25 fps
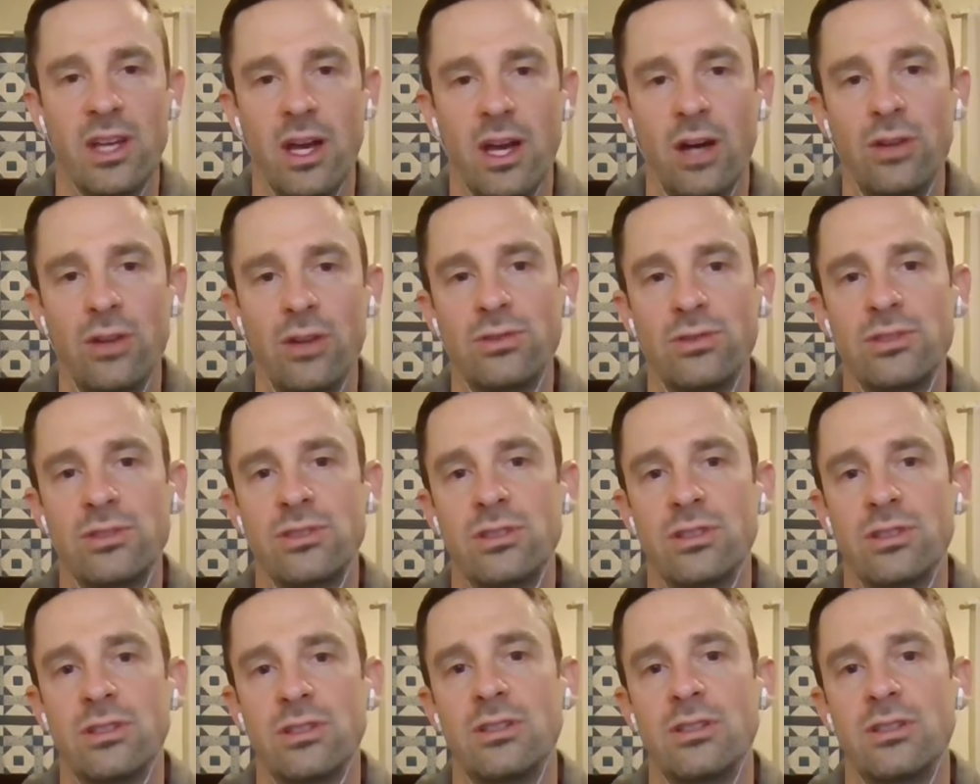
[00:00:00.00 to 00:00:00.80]
with a
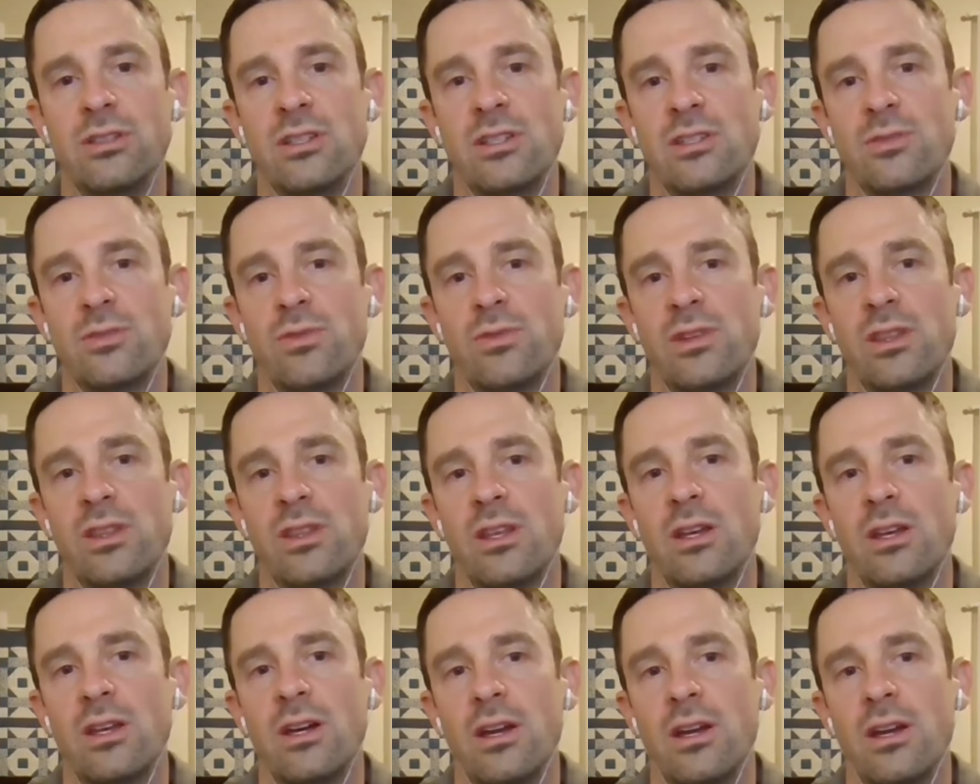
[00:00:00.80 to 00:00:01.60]
coach or just with
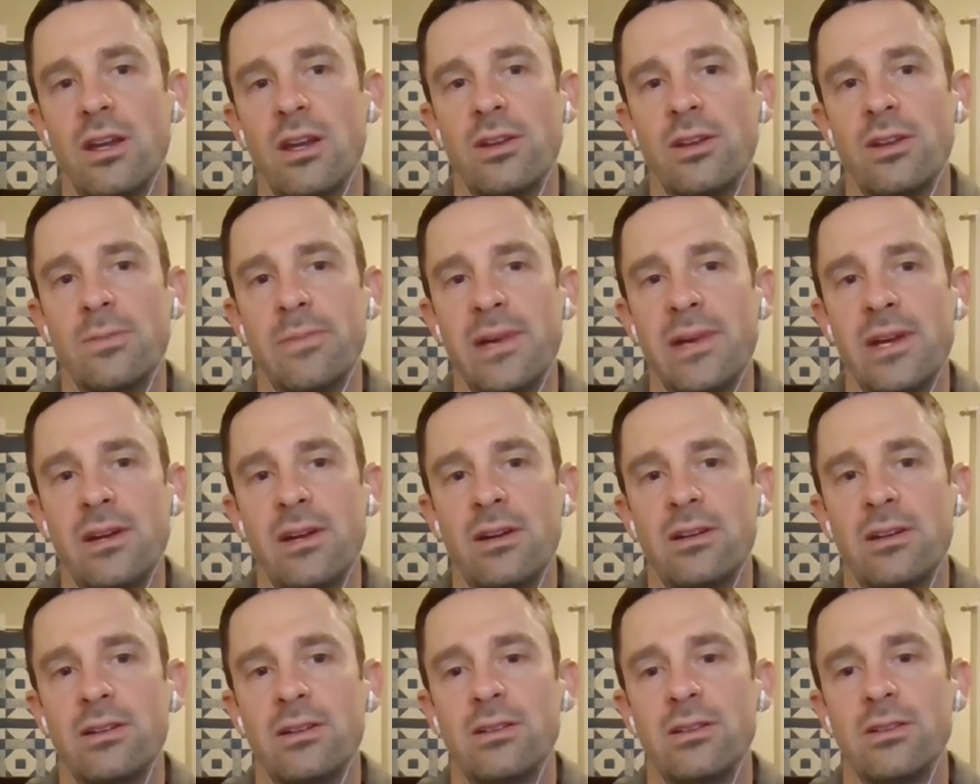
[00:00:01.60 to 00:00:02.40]
a, uh, another
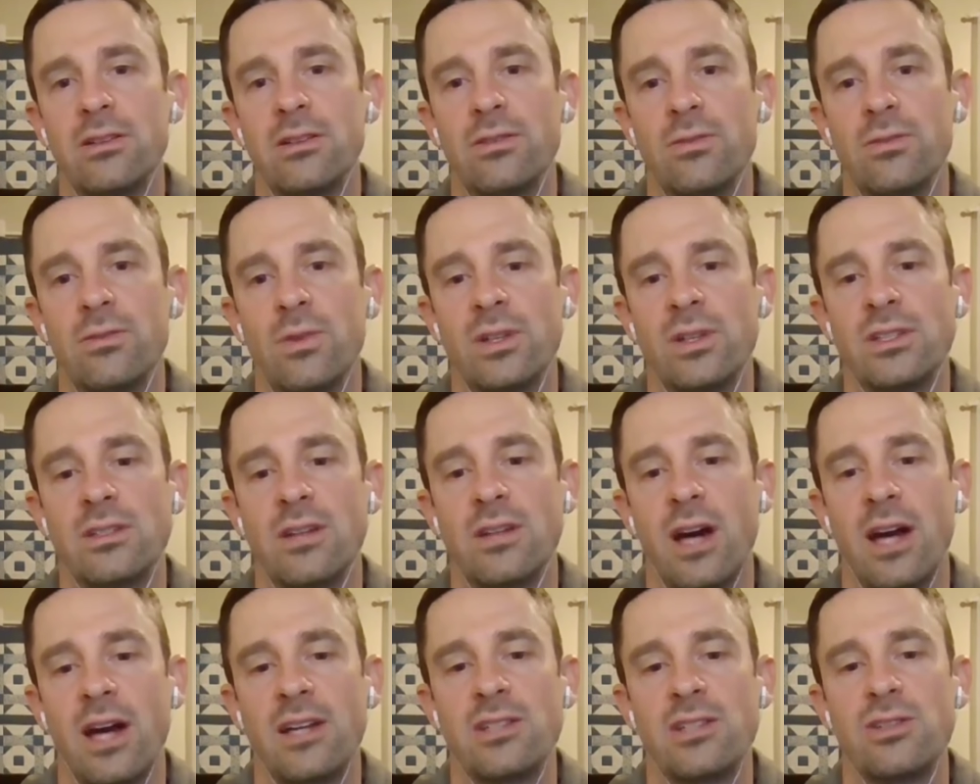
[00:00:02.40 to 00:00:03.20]
peer or what
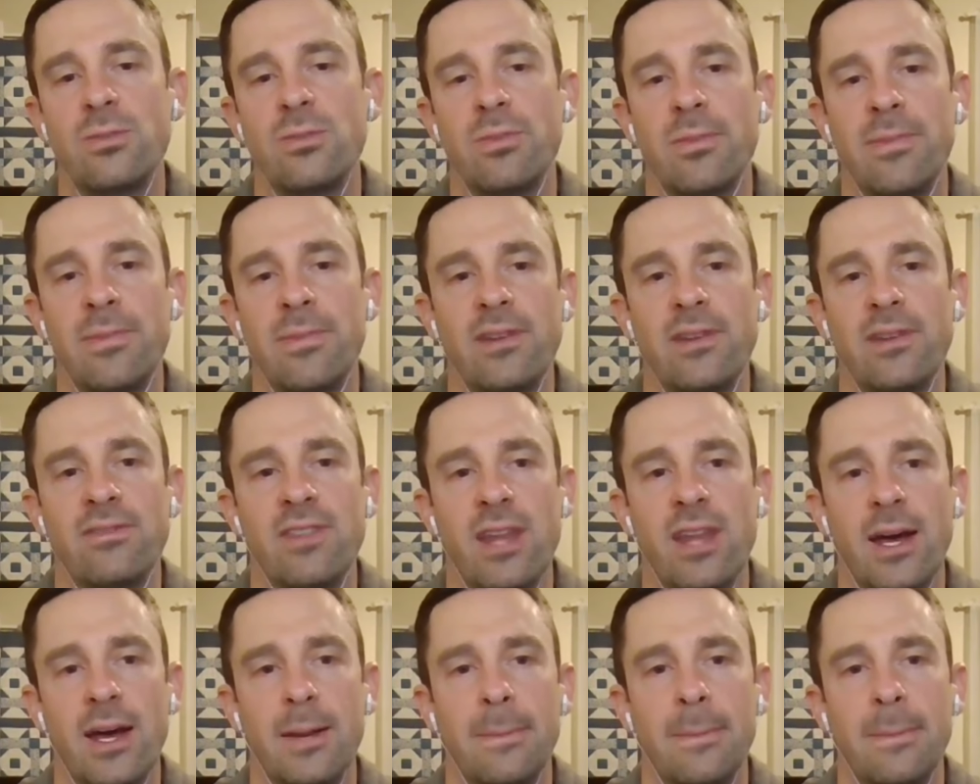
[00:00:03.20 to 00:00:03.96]
how did you prepare for